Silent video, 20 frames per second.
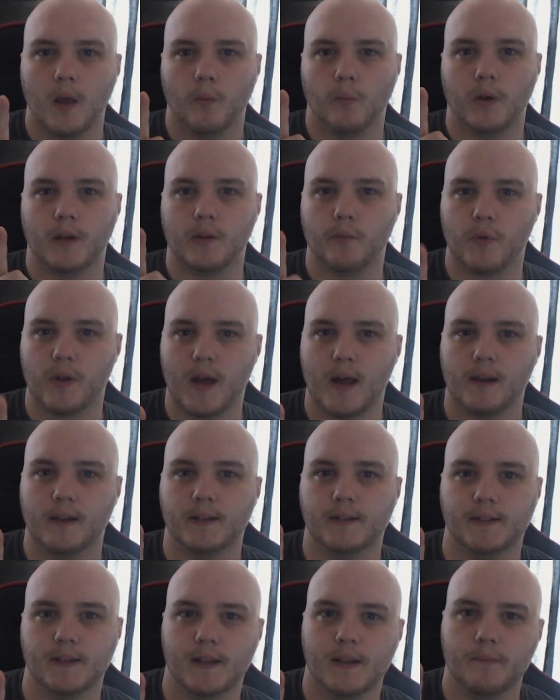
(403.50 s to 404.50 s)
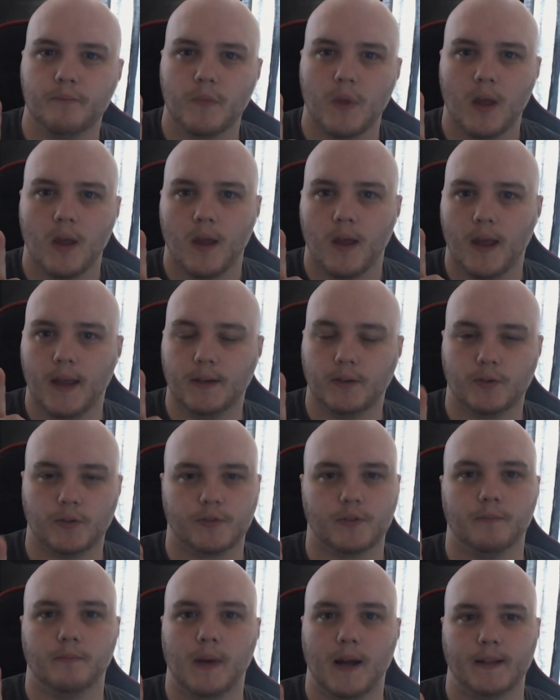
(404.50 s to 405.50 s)
when in reality, it
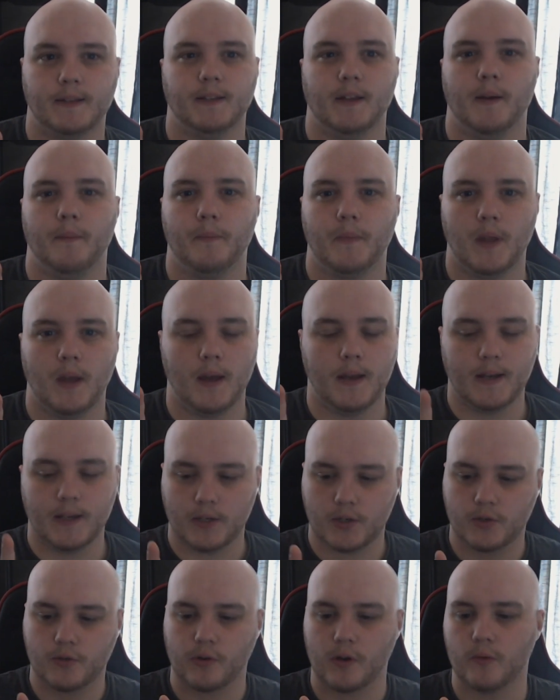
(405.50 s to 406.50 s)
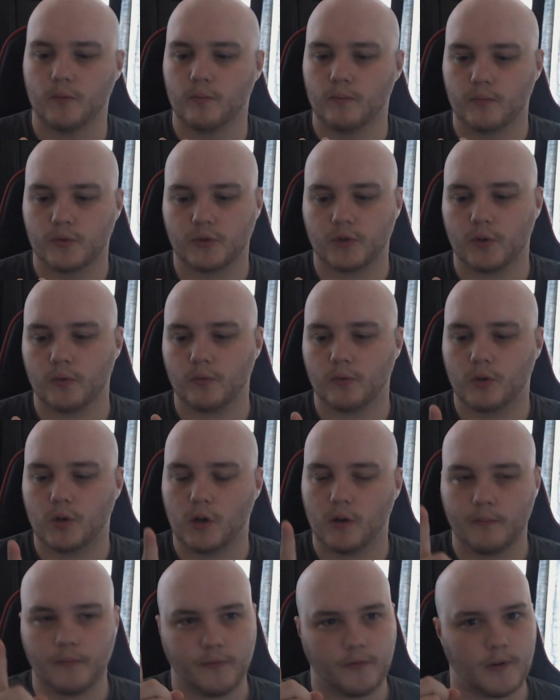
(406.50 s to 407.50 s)
doesn't matter. And it's true. So
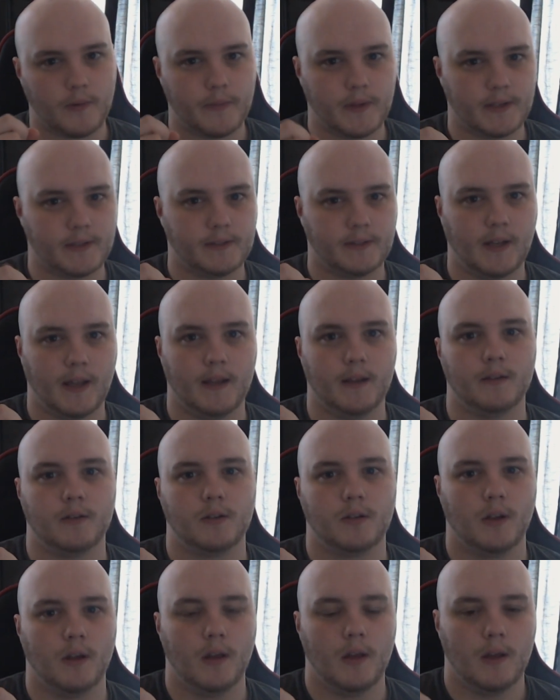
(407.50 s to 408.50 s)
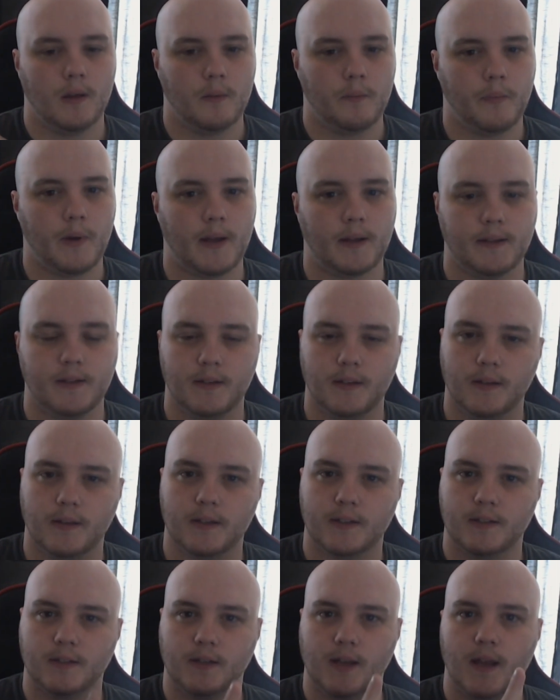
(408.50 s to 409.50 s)
come from this stage, back to
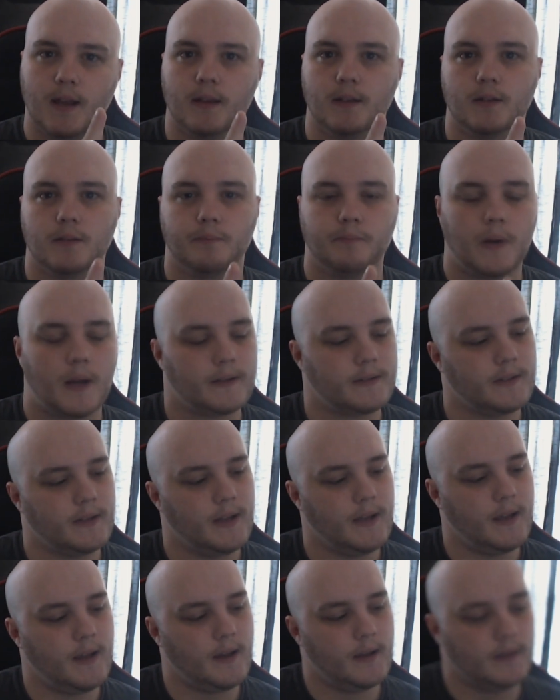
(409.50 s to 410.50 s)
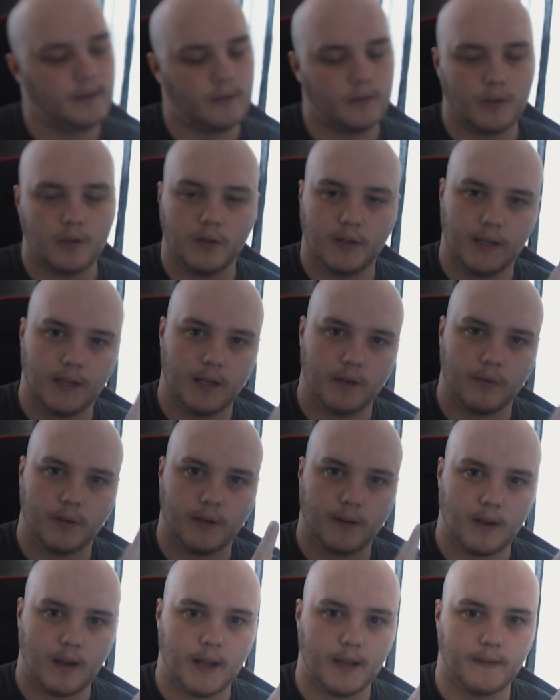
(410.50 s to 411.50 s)
this stage, back to here. You know, you're here
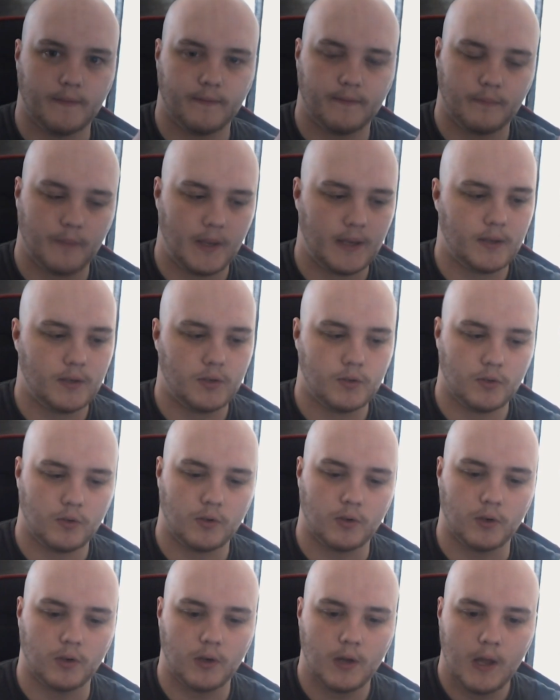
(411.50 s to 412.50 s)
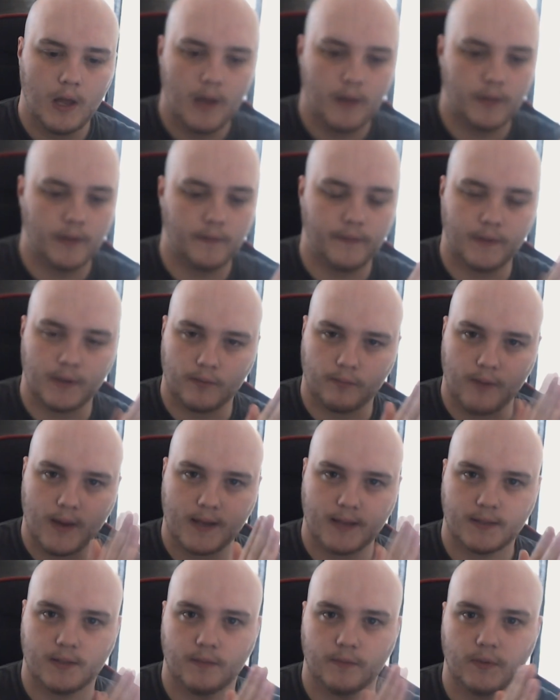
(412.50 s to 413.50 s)
in life. Make sure that for the
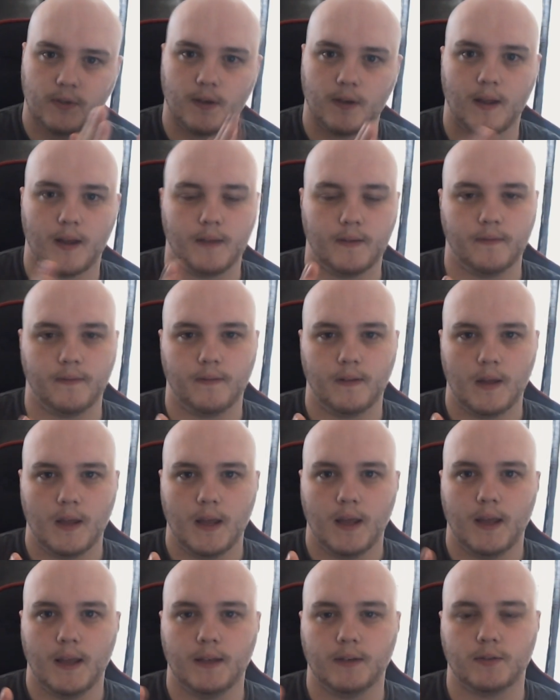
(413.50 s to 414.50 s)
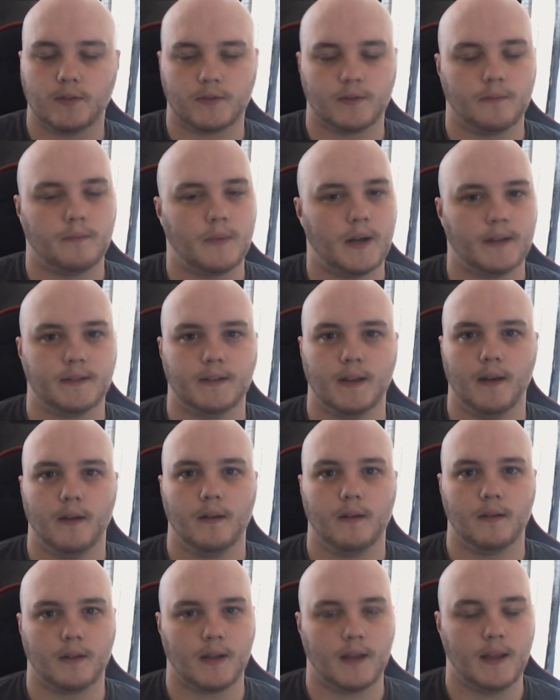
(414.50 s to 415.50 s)
rest of your life, it doesn't matter.
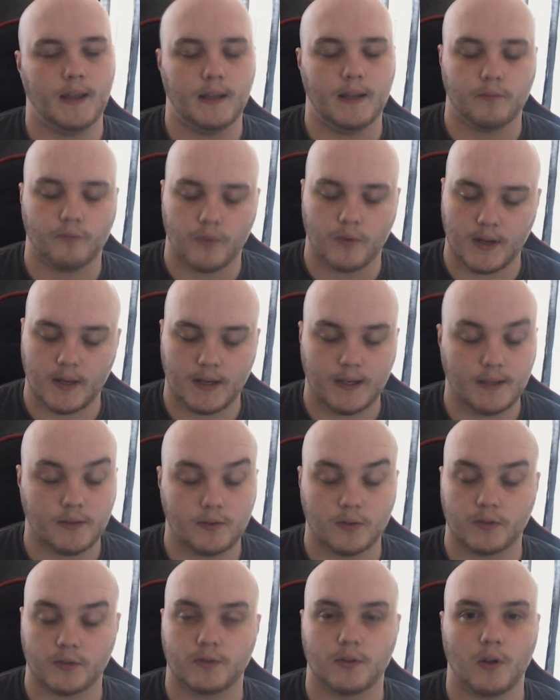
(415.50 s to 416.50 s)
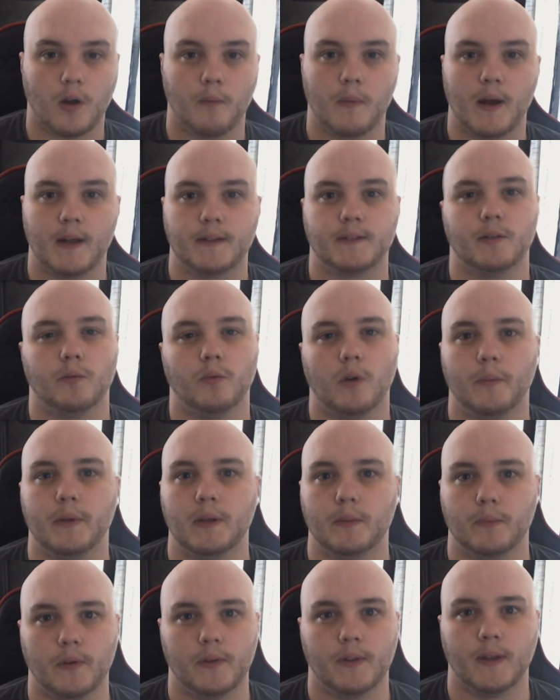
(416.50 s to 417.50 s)
Okay, it really does not matter what
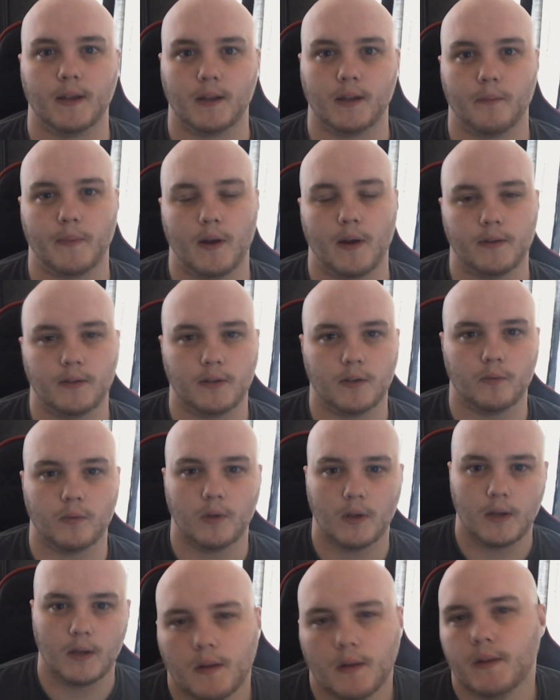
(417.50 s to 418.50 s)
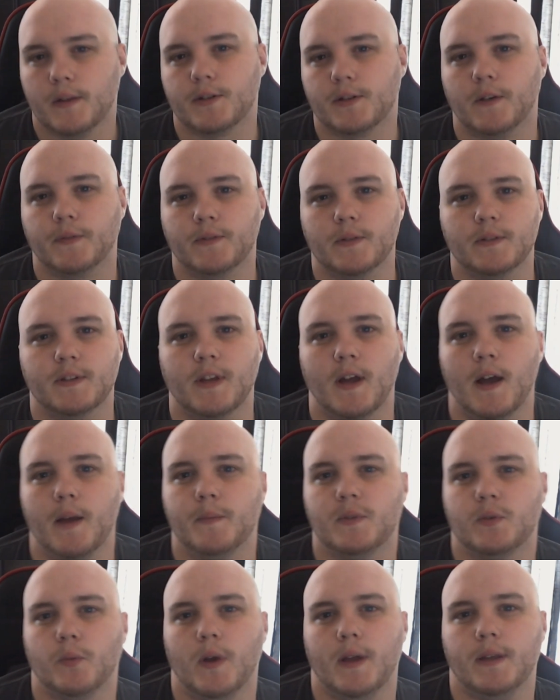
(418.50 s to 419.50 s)
people think about you. There's often
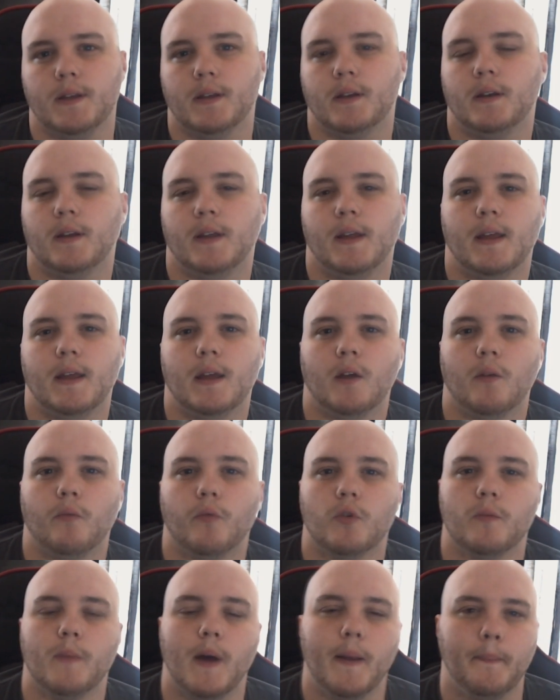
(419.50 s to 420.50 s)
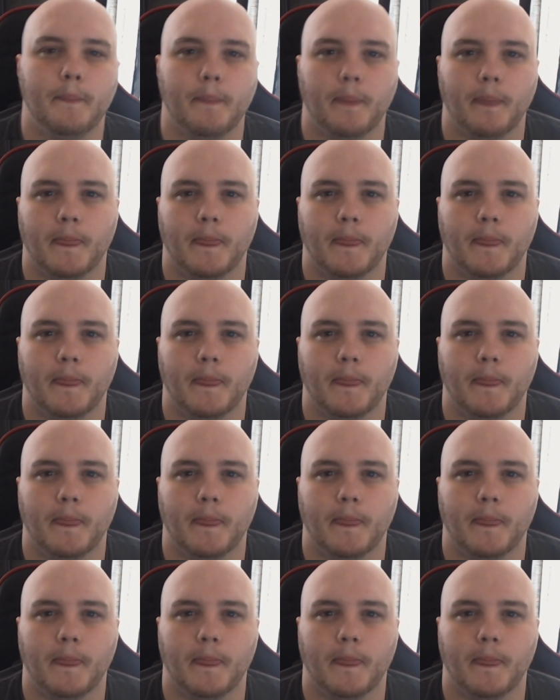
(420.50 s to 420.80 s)
times where you're going to hear a rumor,